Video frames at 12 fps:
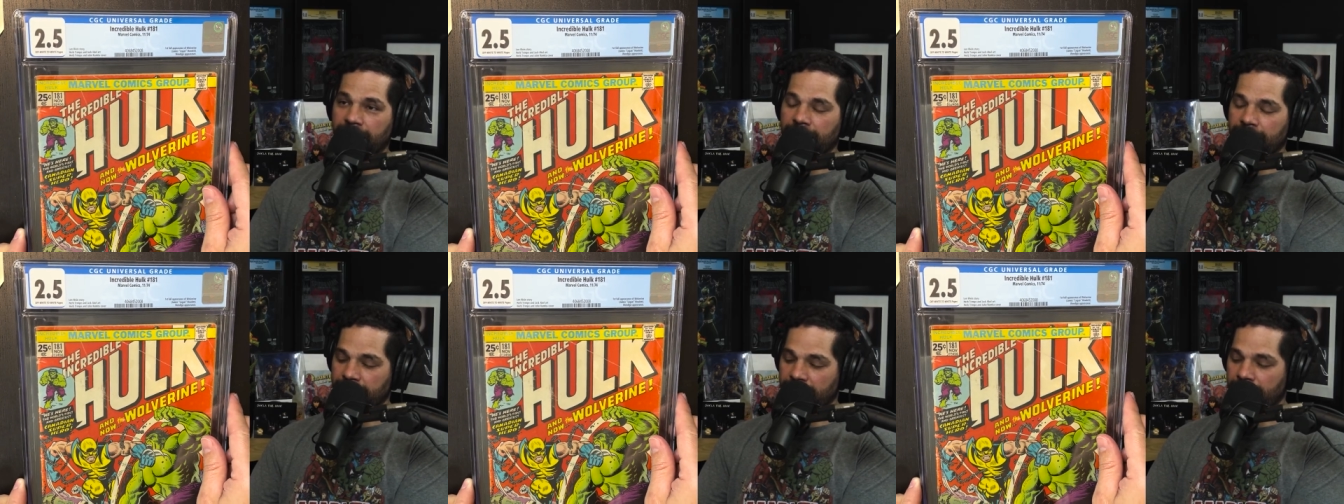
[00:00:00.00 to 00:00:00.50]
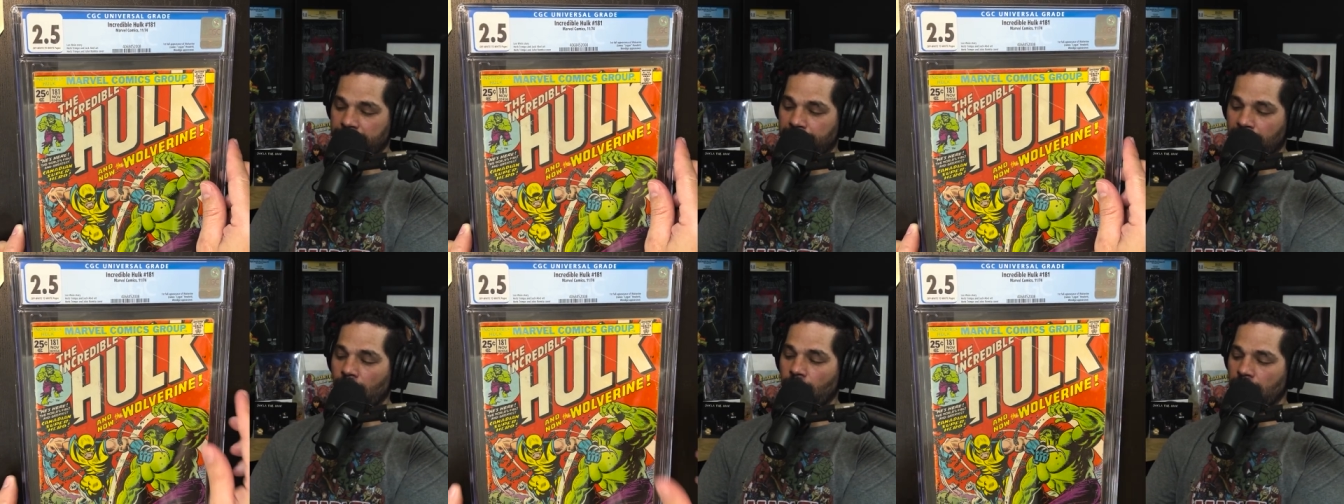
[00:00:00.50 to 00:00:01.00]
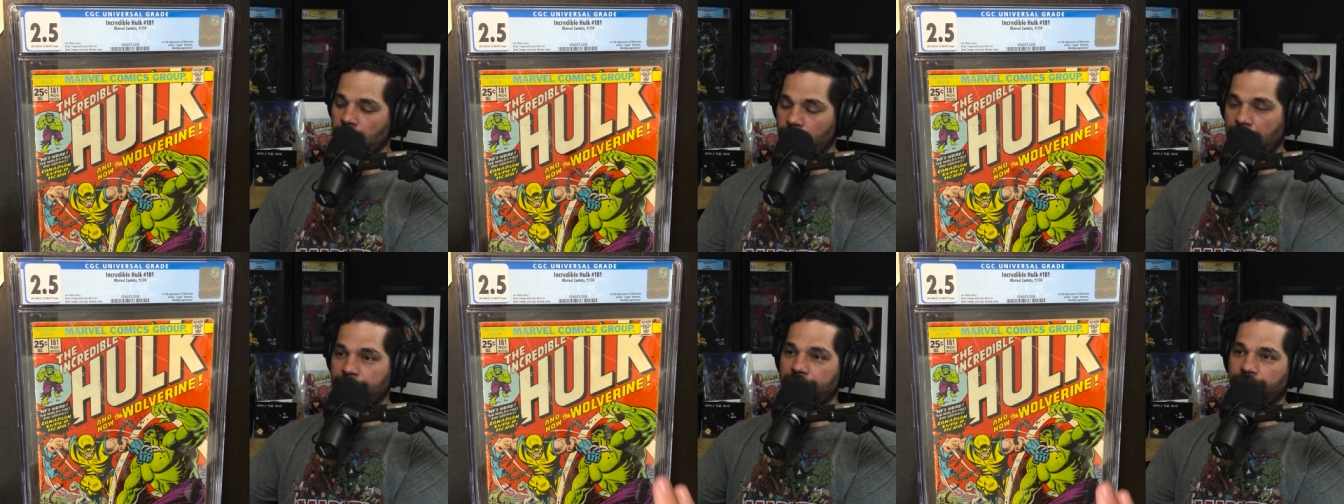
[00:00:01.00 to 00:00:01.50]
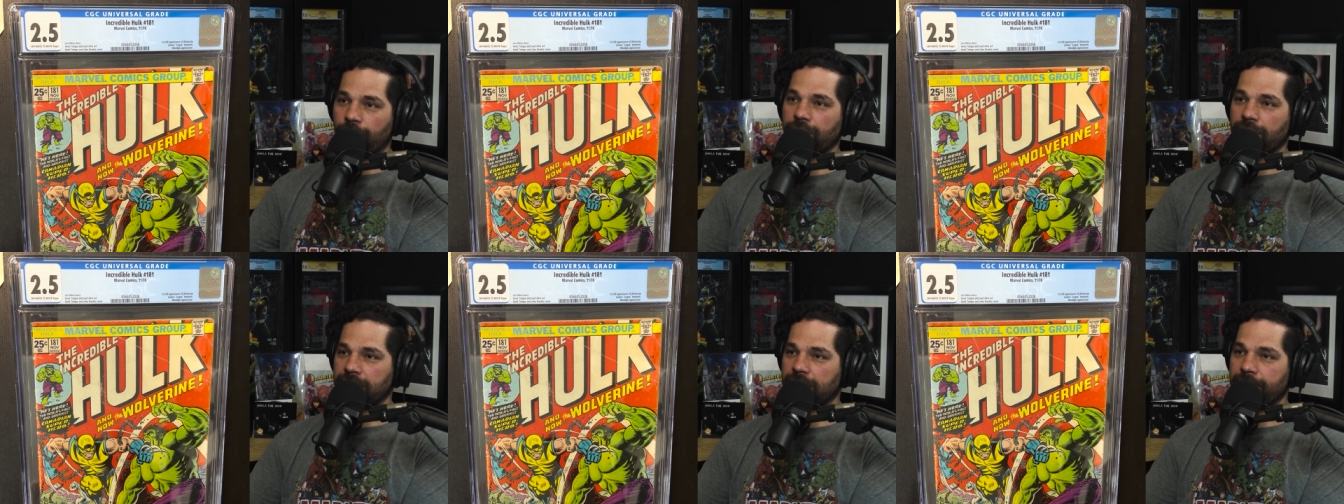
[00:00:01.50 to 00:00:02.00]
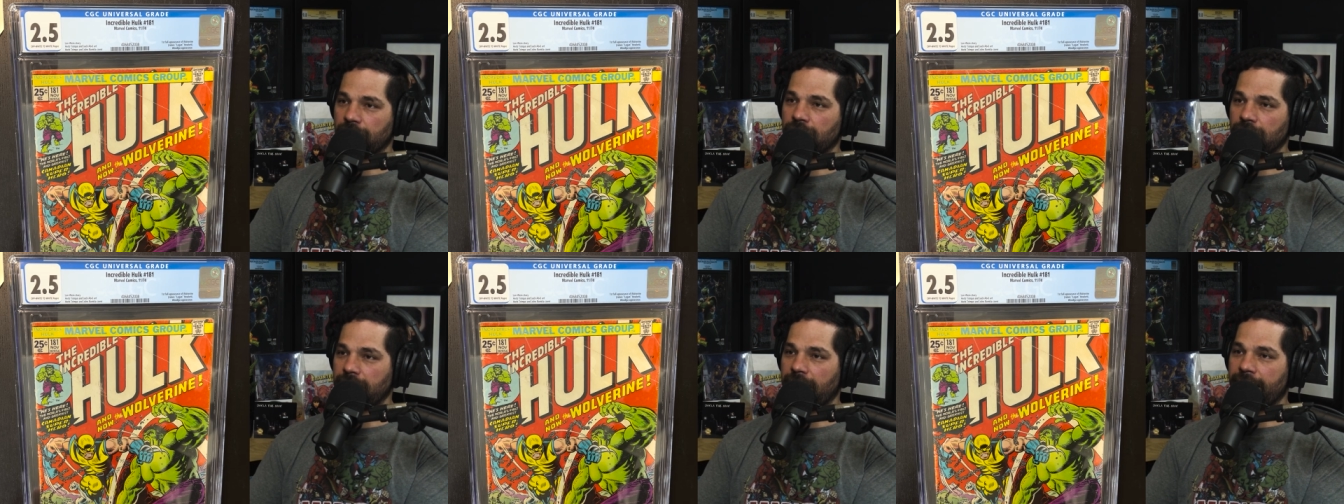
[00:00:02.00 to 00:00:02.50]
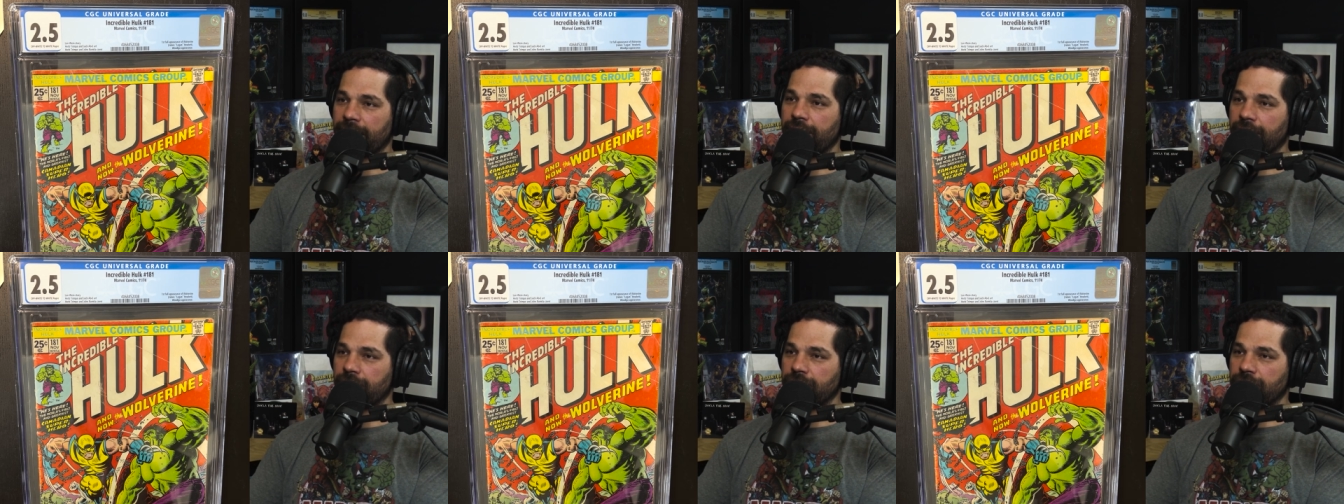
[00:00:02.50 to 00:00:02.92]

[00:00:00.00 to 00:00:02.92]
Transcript: I I bought one right before the submission to add another to the